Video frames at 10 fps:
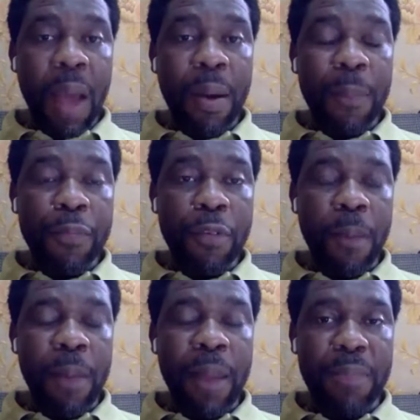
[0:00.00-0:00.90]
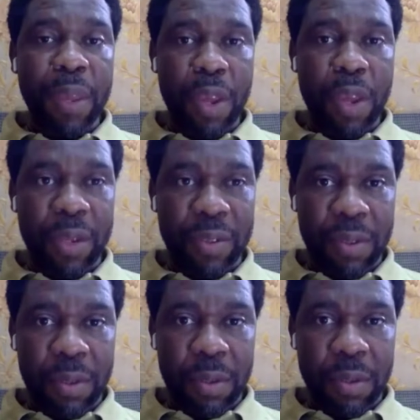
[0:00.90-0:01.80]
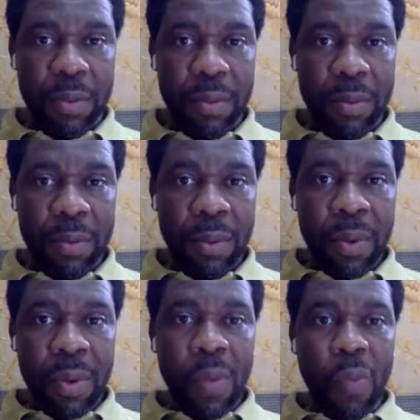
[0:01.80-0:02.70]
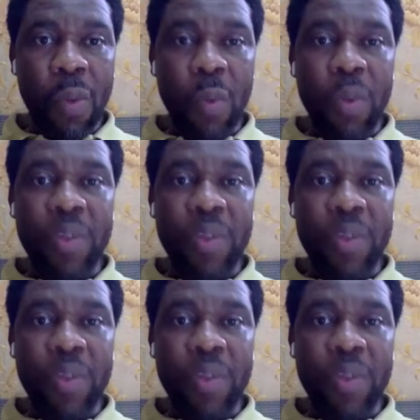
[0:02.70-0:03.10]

Our problem begins when